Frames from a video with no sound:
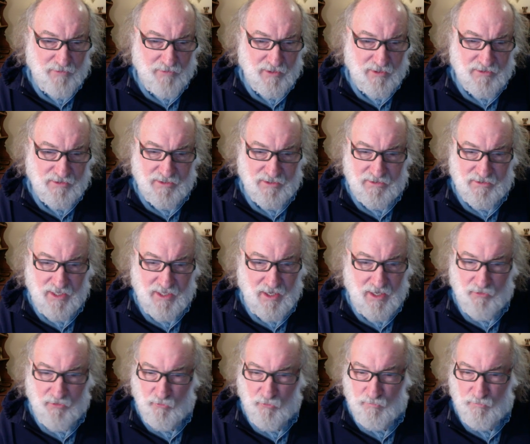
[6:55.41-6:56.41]
because it's
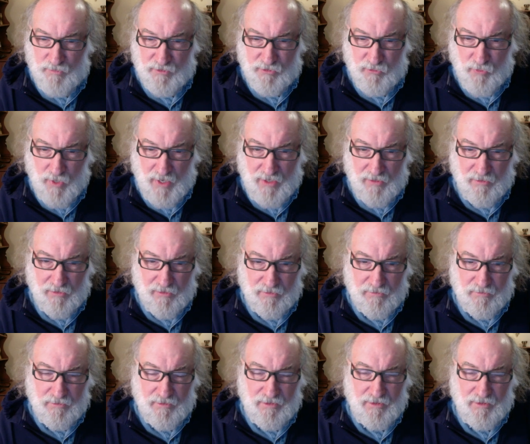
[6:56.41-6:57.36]
utter betrayal.